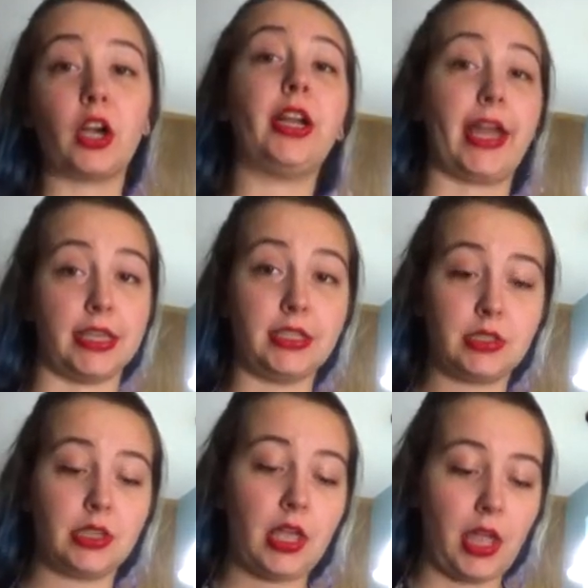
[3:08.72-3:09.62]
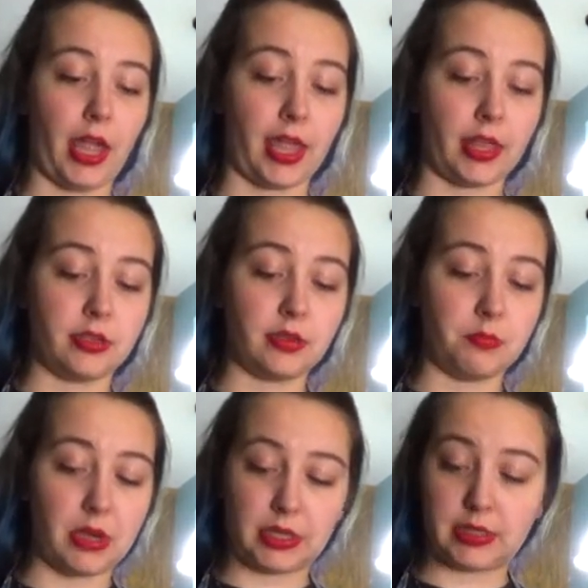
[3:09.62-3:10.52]
our eggs and
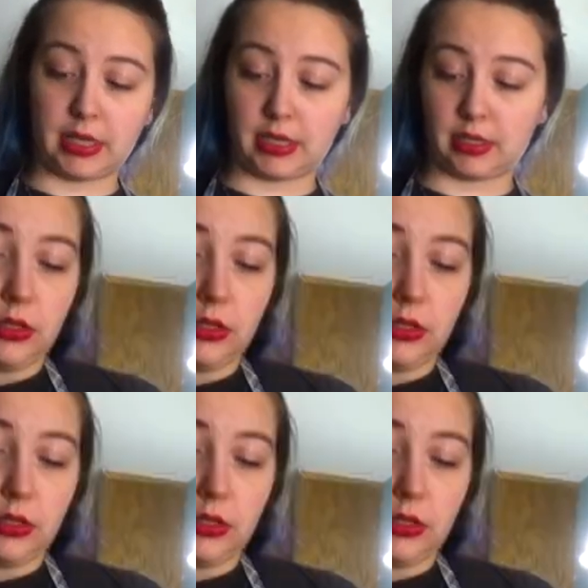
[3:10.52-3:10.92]
mixing